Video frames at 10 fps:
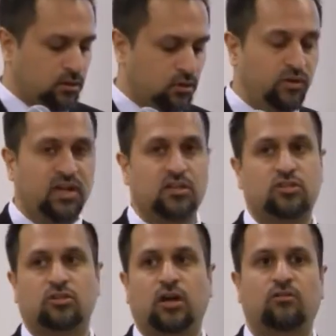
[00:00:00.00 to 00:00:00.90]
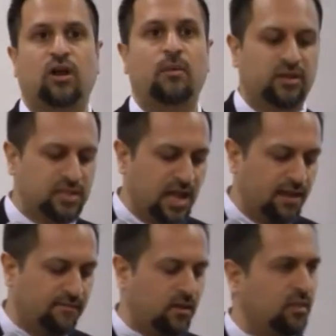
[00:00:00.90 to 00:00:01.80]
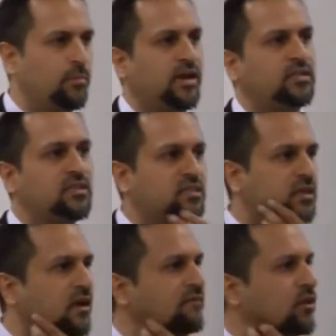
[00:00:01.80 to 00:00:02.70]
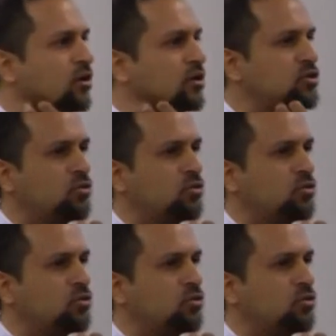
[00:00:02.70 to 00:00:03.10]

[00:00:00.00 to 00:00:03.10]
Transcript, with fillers: to reconstruct Raja's life on the basis of the early